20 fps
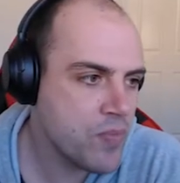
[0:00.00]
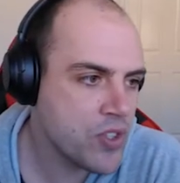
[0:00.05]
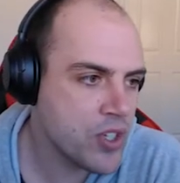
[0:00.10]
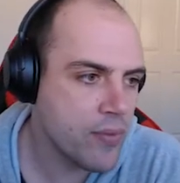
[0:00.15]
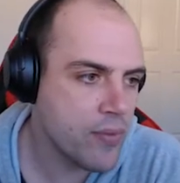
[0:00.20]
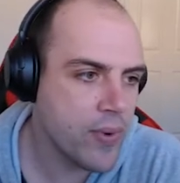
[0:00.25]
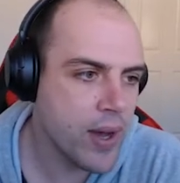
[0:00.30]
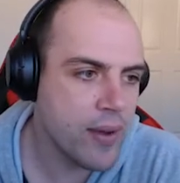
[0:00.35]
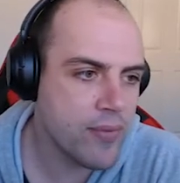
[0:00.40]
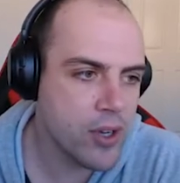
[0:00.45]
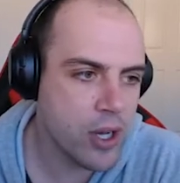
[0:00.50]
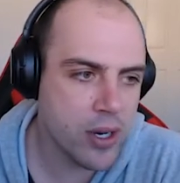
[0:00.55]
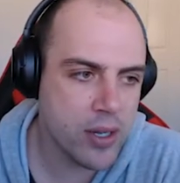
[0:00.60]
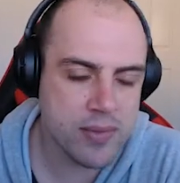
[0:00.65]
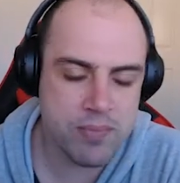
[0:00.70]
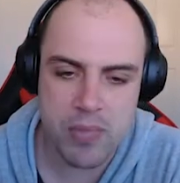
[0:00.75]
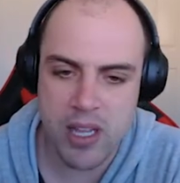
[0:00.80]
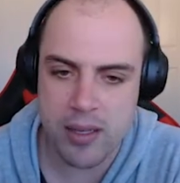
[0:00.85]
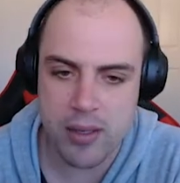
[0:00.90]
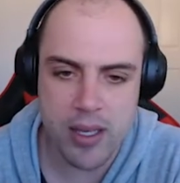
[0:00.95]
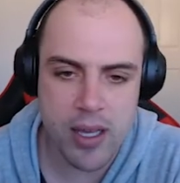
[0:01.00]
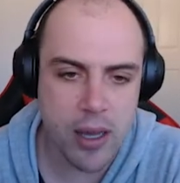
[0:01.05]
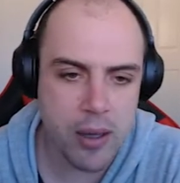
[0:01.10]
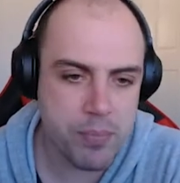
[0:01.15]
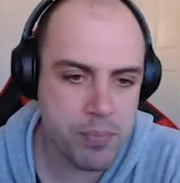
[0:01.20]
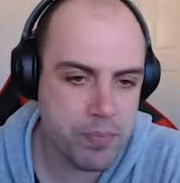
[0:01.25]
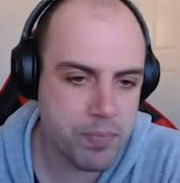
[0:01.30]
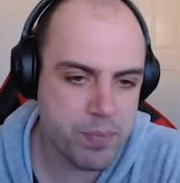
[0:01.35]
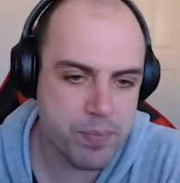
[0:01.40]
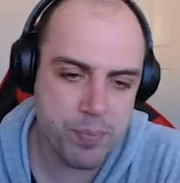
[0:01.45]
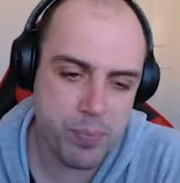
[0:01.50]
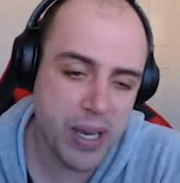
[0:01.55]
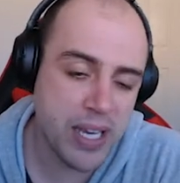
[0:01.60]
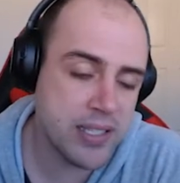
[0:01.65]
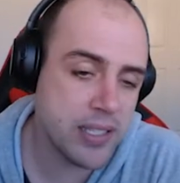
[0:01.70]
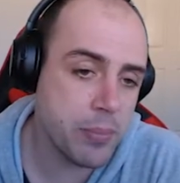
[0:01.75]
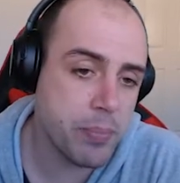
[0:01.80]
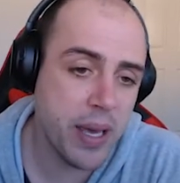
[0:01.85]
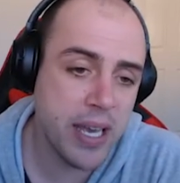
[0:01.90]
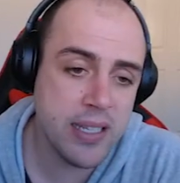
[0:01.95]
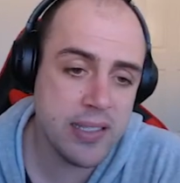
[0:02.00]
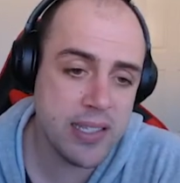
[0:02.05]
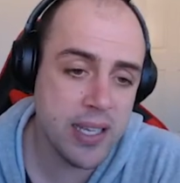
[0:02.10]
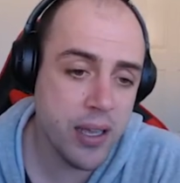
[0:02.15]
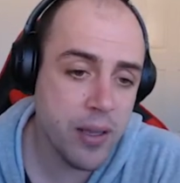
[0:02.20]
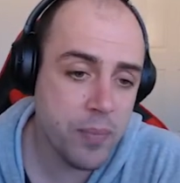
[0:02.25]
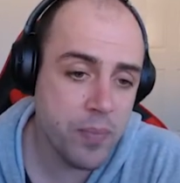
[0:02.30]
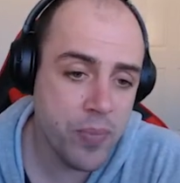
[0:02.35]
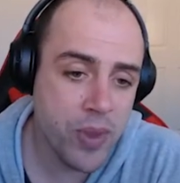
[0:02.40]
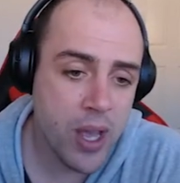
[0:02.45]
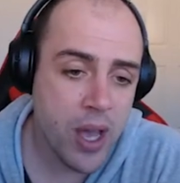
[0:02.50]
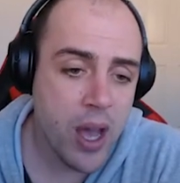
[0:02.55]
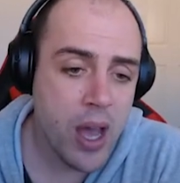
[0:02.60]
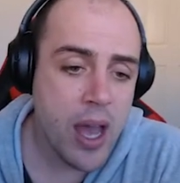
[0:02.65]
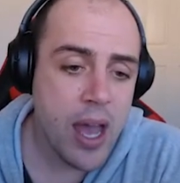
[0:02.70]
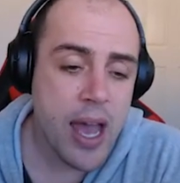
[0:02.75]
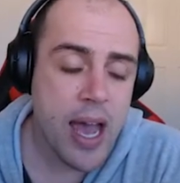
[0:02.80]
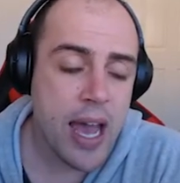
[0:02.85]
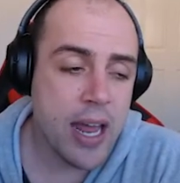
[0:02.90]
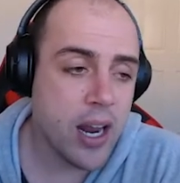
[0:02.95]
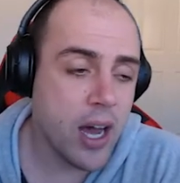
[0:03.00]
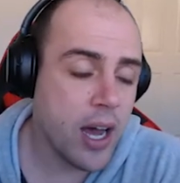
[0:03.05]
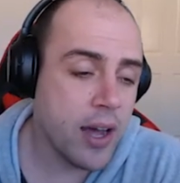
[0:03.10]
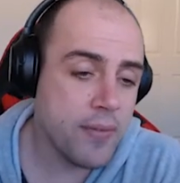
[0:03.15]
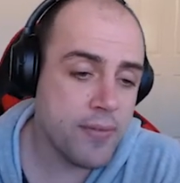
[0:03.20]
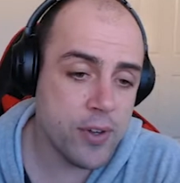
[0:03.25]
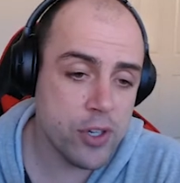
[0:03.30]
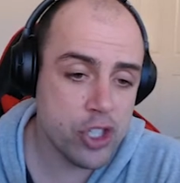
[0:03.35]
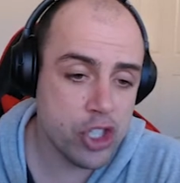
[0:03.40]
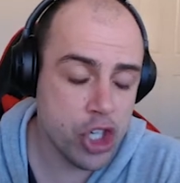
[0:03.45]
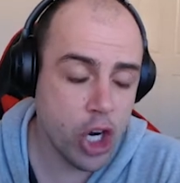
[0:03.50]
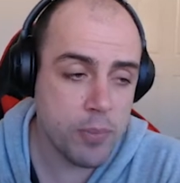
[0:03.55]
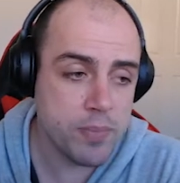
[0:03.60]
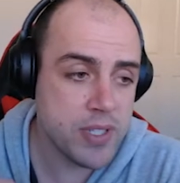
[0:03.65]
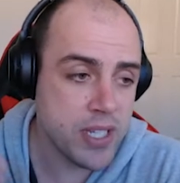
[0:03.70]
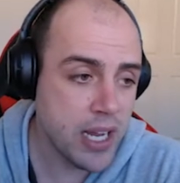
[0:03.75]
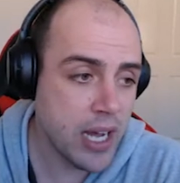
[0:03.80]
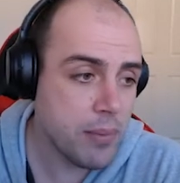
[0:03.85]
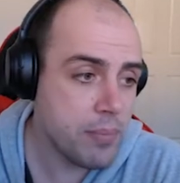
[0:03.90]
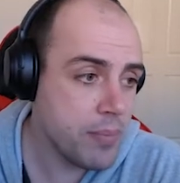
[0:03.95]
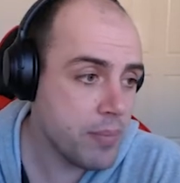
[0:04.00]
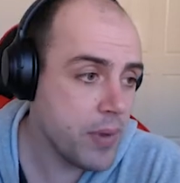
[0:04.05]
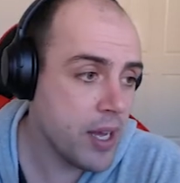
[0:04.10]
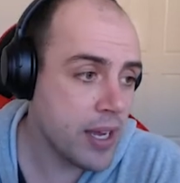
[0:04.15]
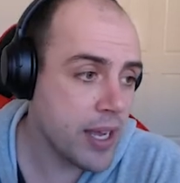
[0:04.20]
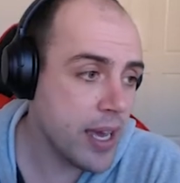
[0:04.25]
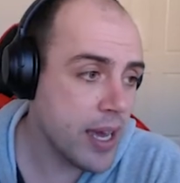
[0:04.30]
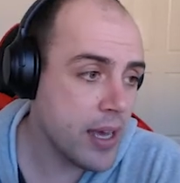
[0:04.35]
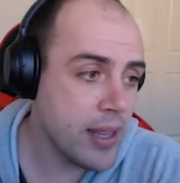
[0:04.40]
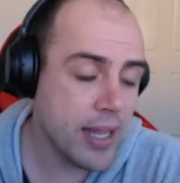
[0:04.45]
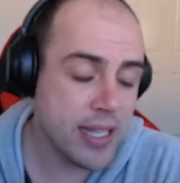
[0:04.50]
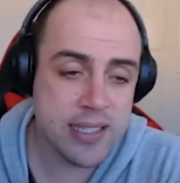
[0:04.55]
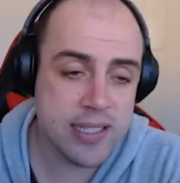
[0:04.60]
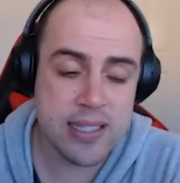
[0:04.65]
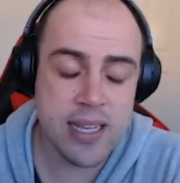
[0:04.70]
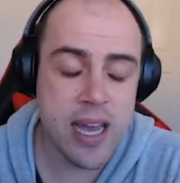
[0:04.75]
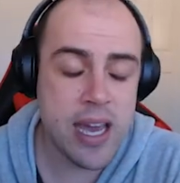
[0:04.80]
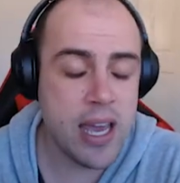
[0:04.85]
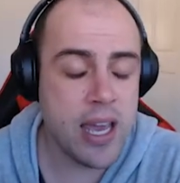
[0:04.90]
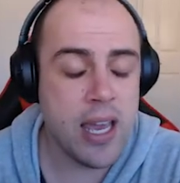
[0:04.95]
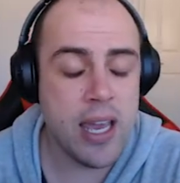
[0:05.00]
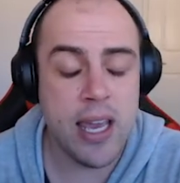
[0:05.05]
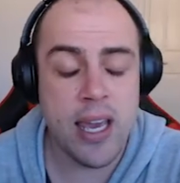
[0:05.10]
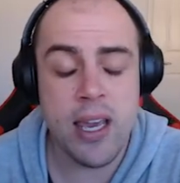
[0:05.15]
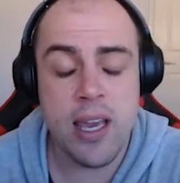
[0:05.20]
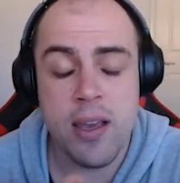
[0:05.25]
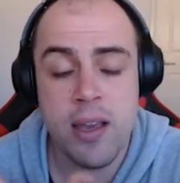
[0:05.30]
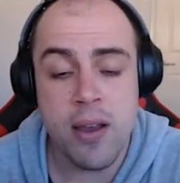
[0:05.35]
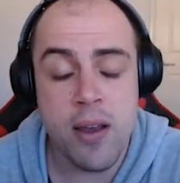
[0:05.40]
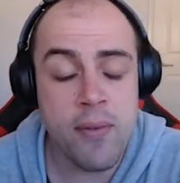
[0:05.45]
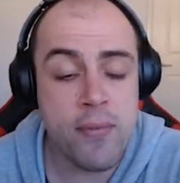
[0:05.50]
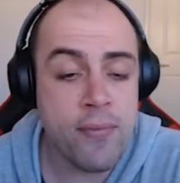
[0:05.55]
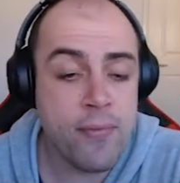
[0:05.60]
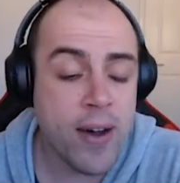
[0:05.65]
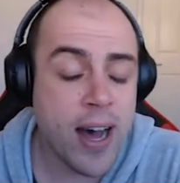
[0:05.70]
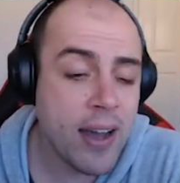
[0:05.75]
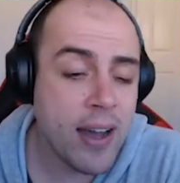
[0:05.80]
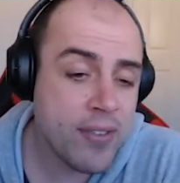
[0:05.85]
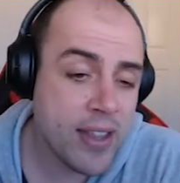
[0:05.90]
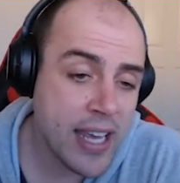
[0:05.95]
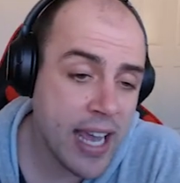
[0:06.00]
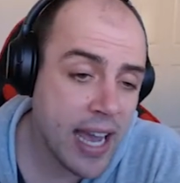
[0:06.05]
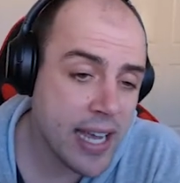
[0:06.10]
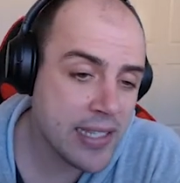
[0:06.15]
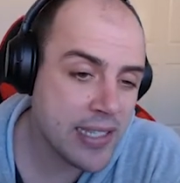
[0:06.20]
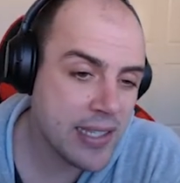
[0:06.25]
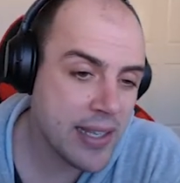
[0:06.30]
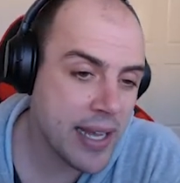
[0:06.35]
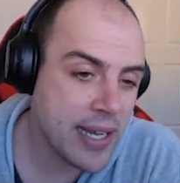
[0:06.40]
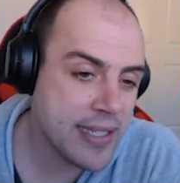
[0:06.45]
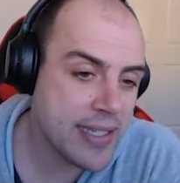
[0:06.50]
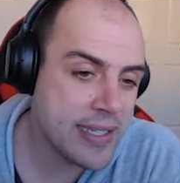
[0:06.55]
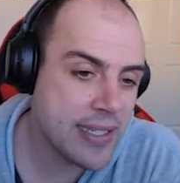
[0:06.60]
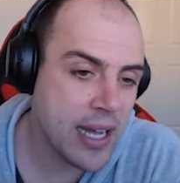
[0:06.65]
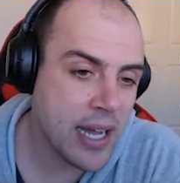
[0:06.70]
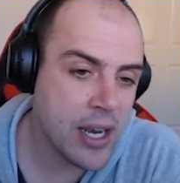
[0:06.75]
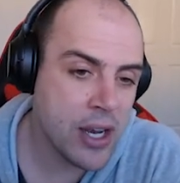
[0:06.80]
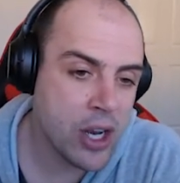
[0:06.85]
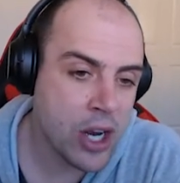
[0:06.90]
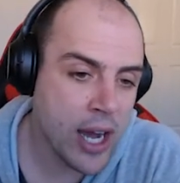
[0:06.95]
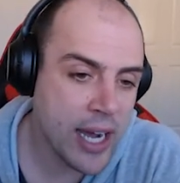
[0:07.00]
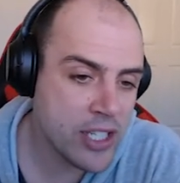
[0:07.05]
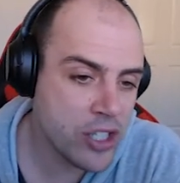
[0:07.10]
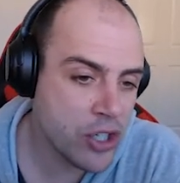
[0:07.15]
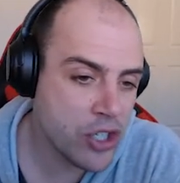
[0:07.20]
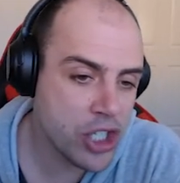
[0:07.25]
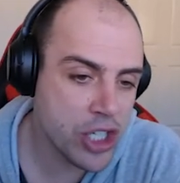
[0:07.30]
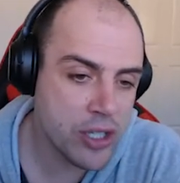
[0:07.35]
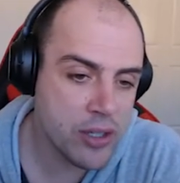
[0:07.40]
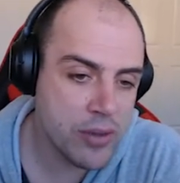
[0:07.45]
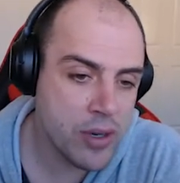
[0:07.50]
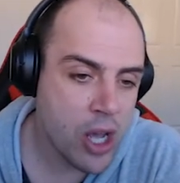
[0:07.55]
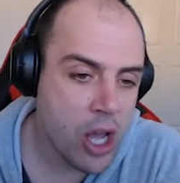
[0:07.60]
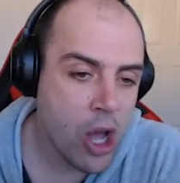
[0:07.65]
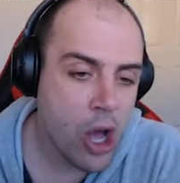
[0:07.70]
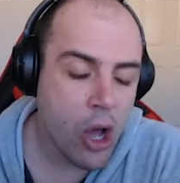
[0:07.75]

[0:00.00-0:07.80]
So if I've got a piece of pizza and I've chopped it up, okay, let's say 5 of the 8 slices are nitrogen,